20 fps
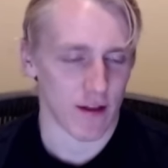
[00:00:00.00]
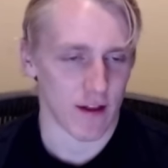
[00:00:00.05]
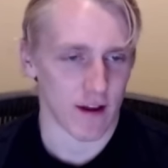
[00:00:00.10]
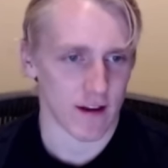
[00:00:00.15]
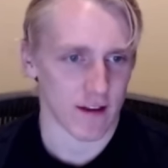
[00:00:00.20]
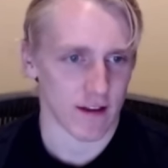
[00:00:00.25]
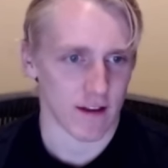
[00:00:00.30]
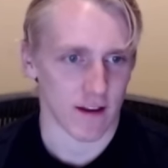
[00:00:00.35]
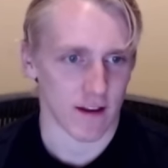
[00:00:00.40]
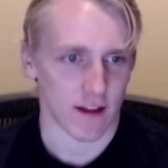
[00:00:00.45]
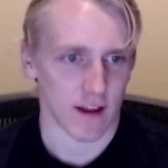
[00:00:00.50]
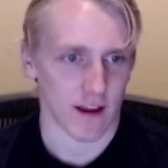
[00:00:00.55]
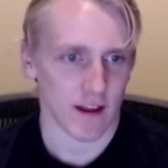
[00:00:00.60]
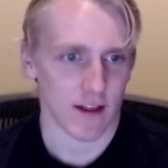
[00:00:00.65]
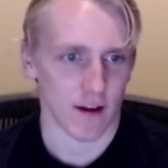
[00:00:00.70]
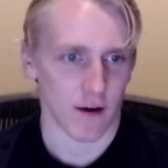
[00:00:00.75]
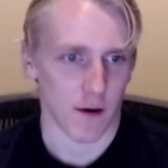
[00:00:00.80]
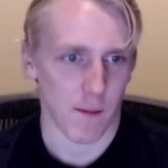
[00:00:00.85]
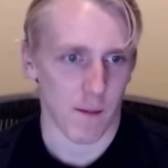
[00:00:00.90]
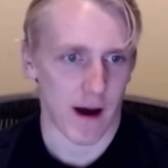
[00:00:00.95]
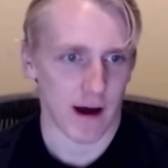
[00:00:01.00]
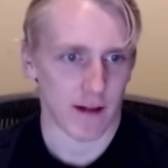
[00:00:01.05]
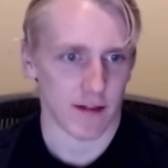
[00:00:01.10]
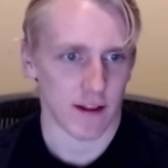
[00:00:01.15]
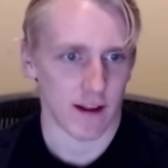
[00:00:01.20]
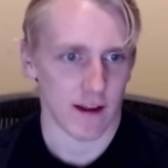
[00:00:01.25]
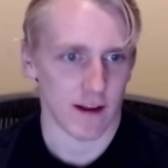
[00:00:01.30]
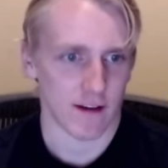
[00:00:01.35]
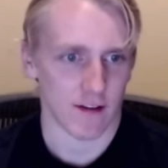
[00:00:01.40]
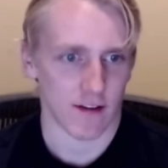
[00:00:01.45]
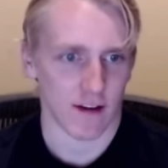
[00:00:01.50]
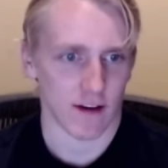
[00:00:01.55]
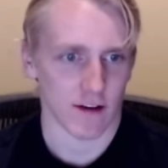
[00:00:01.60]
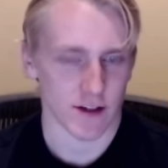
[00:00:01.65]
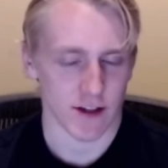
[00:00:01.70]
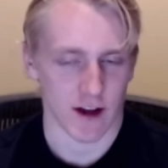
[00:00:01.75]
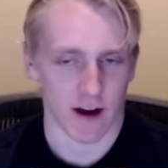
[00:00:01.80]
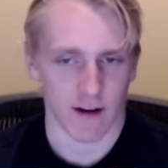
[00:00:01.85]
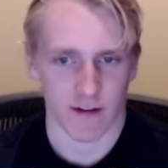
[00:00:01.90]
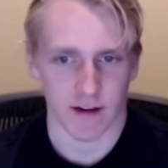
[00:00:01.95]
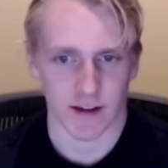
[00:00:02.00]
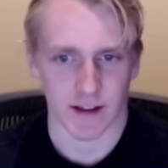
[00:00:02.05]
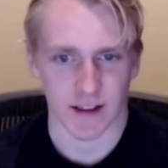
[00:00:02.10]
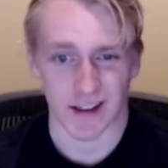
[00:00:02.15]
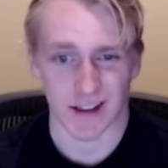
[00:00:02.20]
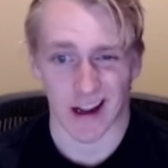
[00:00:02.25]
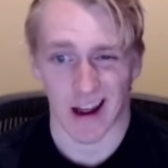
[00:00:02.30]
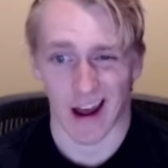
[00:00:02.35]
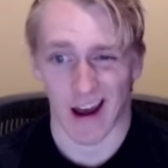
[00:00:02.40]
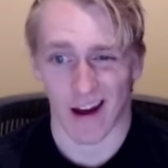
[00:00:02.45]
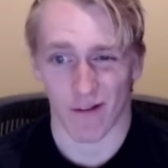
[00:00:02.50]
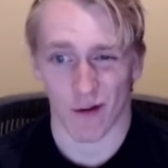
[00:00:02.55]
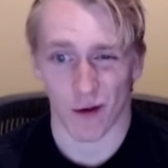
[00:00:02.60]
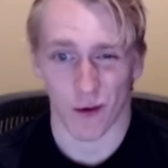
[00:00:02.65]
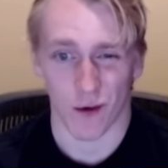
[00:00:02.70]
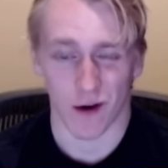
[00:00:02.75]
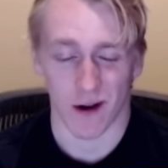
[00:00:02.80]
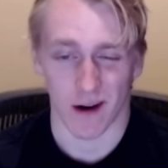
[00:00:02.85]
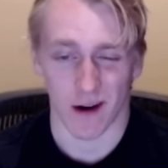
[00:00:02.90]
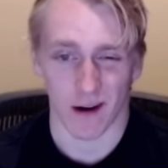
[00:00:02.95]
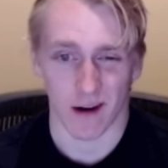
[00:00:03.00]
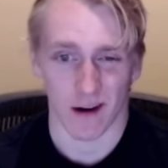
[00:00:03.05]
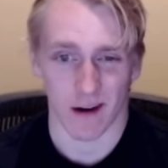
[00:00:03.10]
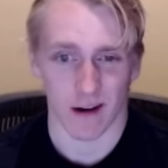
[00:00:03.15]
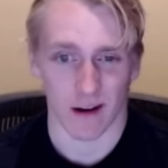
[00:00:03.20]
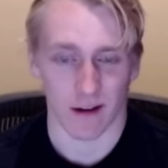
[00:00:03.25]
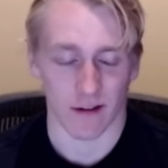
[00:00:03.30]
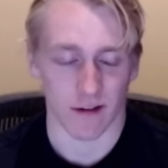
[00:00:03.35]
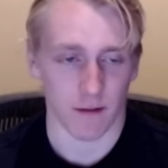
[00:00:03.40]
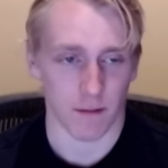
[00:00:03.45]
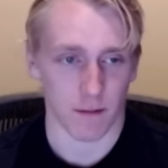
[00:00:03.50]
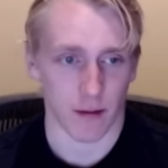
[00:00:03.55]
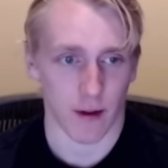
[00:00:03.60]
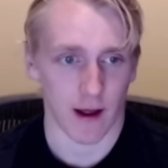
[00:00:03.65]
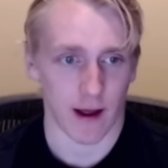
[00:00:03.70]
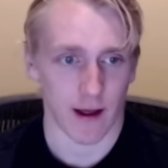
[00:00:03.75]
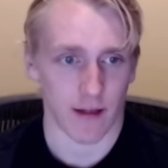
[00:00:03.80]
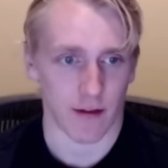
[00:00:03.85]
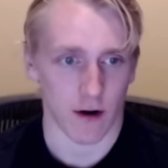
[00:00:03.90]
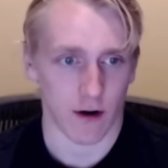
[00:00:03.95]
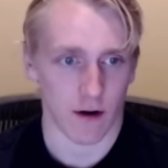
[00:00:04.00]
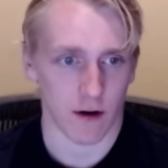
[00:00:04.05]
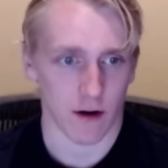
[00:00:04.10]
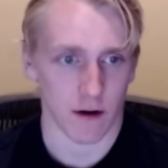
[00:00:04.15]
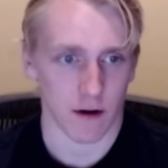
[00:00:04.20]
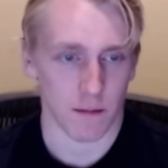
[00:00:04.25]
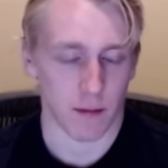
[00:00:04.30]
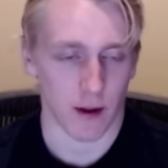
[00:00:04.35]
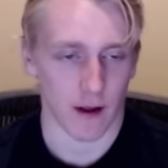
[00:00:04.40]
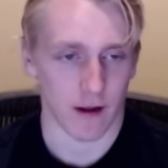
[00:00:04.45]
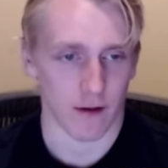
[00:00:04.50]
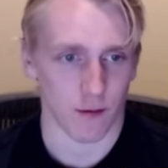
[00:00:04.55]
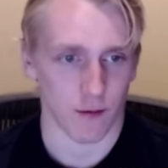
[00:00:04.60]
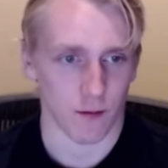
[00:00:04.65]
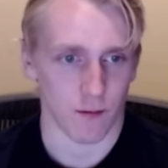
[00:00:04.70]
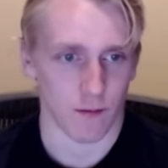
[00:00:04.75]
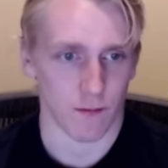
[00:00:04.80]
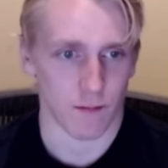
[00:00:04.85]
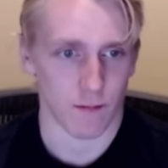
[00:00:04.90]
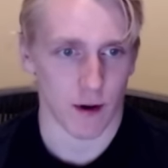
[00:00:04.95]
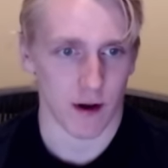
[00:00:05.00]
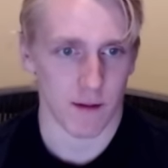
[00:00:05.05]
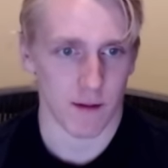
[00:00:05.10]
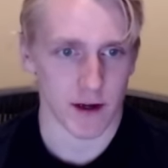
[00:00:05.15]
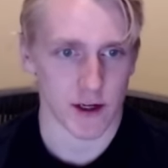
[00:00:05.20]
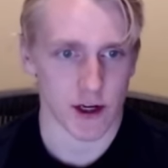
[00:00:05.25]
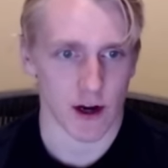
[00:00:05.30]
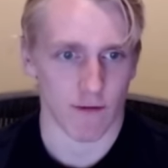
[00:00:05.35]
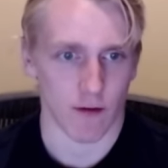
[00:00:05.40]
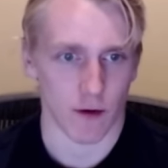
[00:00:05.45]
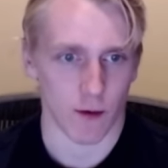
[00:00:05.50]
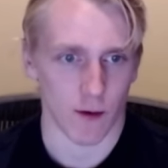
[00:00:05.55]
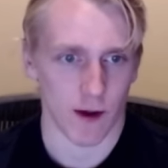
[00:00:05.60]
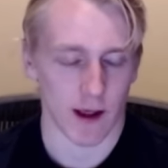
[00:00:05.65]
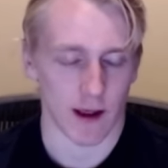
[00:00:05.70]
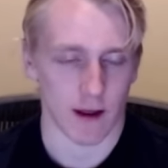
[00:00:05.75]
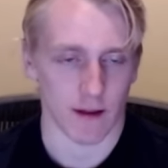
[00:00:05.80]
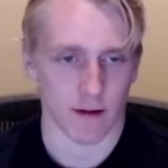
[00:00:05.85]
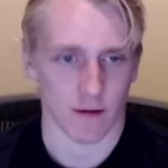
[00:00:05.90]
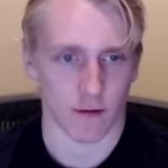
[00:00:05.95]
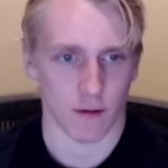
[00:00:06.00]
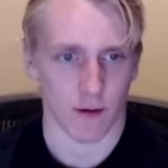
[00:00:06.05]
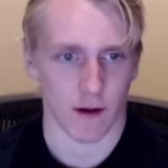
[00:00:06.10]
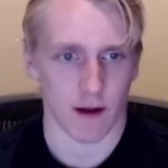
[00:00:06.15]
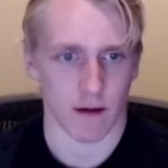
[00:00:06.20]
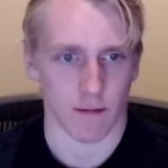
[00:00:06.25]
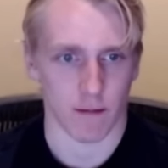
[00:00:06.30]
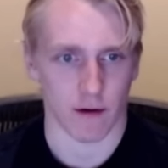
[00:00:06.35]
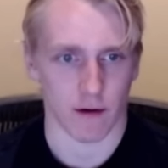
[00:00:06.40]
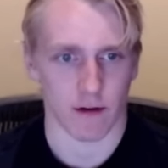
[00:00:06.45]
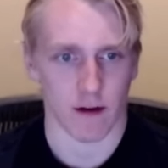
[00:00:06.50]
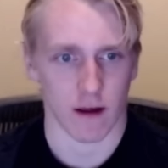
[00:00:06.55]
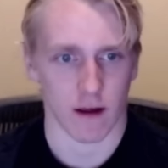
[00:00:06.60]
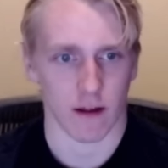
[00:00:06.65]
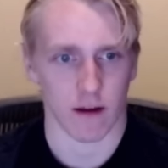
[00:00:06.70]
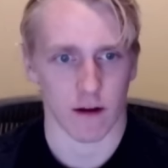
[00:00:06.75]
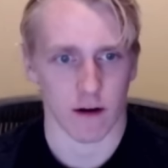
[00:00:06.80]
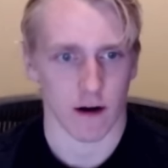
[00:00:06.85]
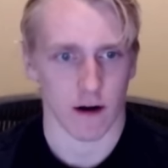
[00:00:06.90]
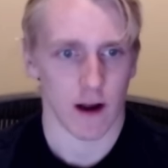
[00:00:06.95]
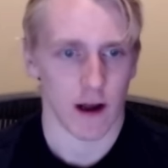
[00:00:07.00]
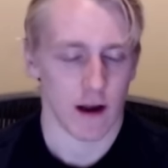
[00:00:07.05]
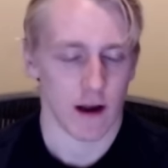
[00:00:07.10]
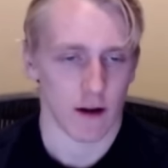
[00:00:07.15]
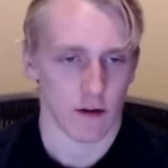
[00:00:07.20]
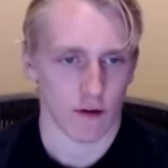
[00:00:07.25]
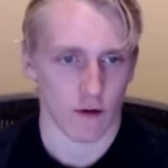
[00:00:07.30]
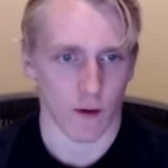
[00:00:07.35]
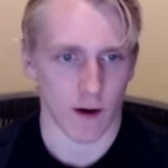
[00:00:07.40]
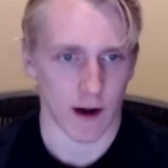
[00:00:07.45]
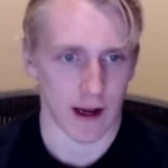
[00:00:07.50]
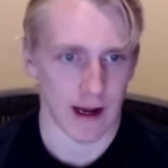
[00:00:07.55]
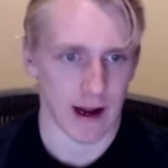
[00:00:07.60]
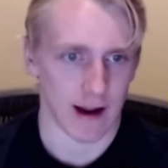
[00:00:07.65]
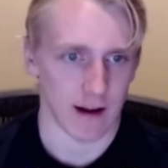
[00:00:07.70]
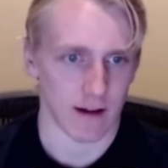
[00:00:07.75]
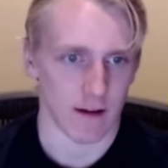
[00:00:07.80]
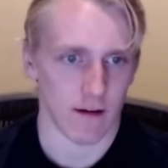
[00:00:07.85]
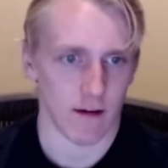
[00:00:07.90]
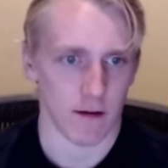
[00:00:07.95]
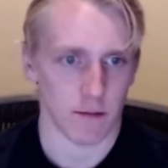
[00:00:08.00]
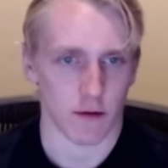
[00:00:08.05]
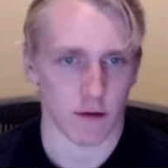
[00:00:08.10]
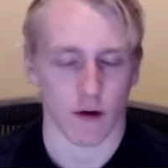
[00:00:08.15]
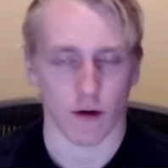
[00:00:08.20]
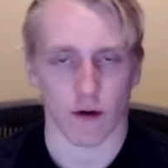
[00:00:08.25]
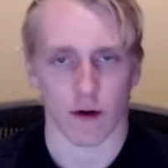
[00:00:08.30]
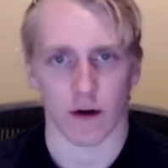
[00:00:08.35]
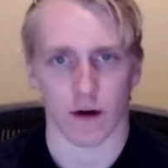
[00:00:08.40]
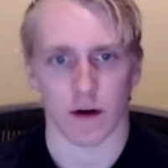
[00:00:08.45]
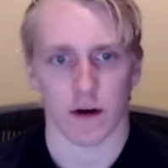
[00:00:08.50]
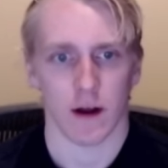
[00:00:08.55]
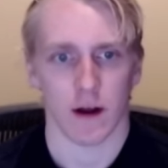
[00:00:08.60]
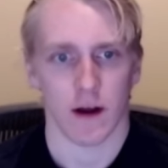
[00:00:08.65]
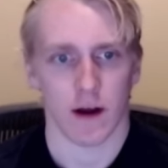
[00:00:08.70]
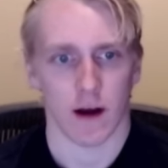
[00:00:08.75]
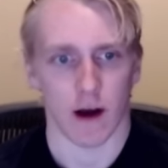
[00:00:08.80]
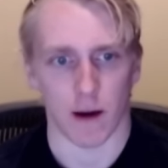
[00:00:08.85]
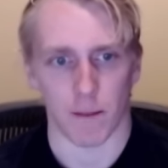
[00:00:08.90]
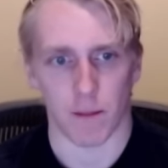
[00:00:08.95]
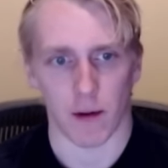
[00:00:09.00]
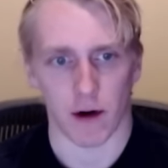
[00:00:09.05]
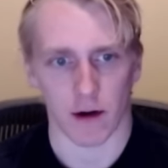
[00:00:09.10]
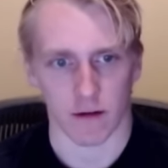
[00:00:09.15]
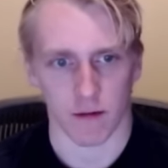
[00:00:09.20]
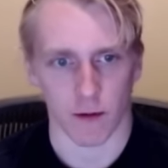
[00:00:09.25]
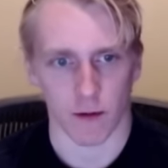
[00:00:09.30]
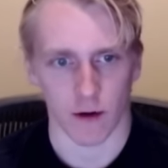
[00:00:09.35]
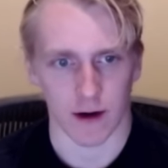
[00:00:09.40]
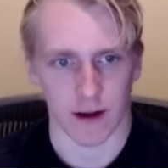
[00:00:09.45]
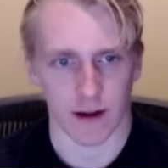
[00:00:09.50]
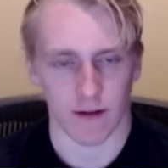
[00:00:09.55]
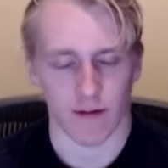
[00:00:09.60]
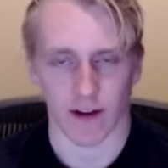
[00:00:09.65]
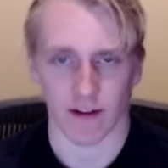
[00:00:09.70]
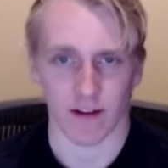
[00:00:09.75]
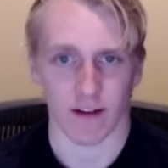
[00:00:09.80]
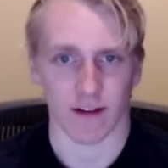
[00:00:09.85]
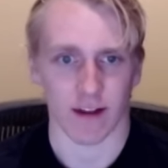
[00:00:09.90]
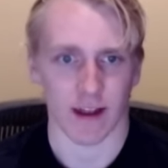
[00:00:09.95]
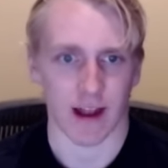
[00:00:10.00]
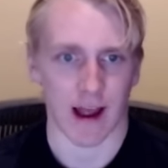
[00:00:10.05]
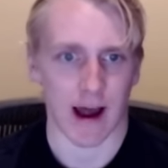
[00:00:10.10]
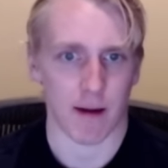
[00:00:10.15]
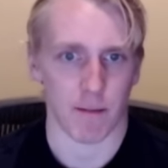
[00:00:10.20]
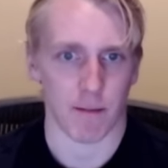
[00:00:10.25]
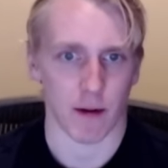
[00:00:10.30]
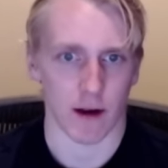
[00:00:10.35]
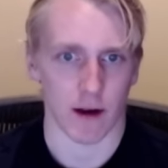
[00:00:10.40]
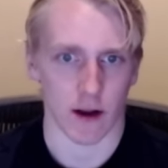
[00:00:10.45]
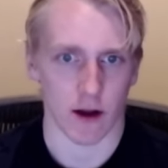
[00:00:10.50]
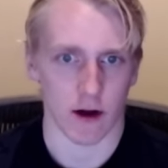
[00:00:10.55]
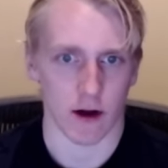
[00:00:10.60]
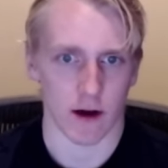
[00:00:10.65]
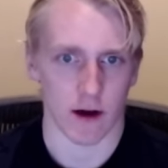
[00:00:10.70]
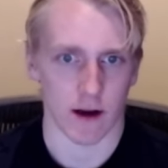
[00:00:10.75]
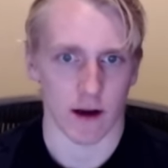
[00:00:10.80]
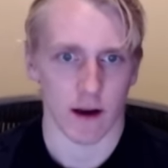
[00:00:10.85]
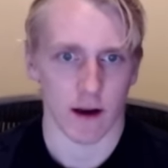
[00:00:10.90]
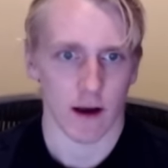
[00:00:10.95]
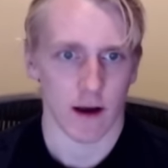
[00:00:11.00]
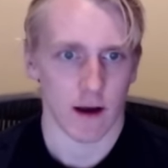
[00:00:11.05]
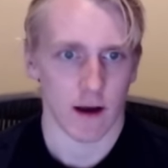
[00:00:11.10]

the the thing though about the Steelers offense is that everyone is in play and they're all good plays pretty much every week. And this week in particular, 2019 total. Uh, Baltimore defense has not been good.